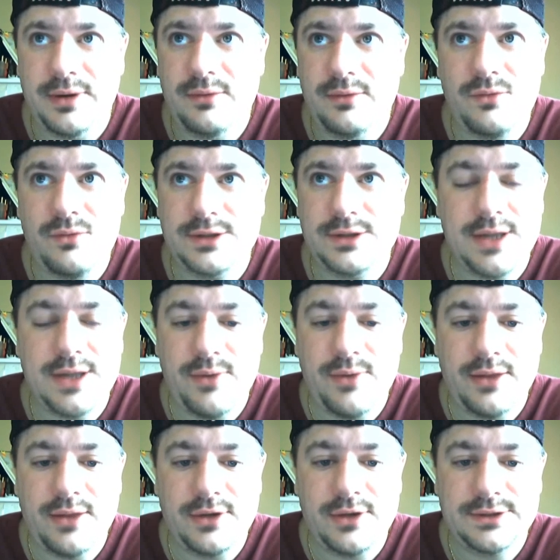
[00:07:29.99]
But once that
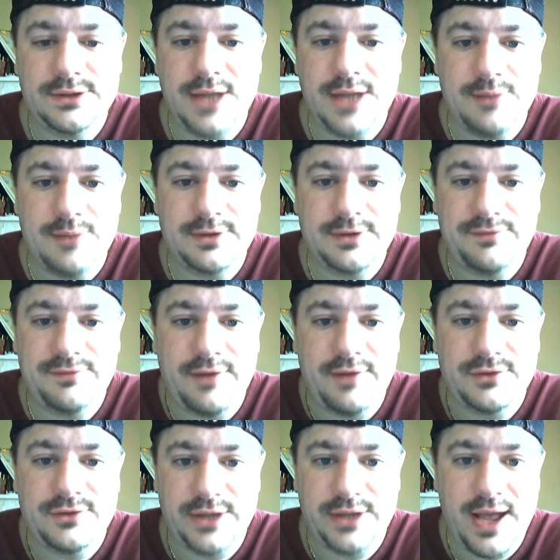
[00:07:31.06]
weight loss stops, that
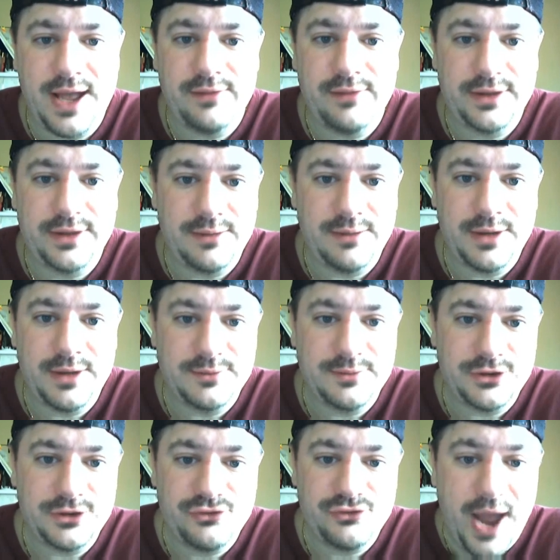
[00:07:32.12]
500 calorie thing
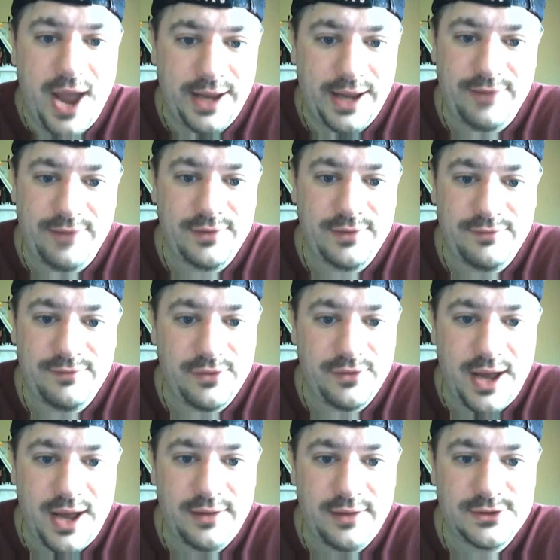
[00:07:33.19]
becomes a drag, even if
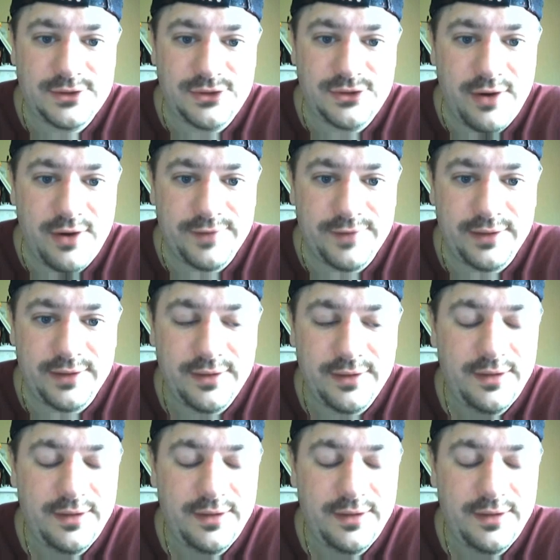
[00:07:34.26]
you're not starving.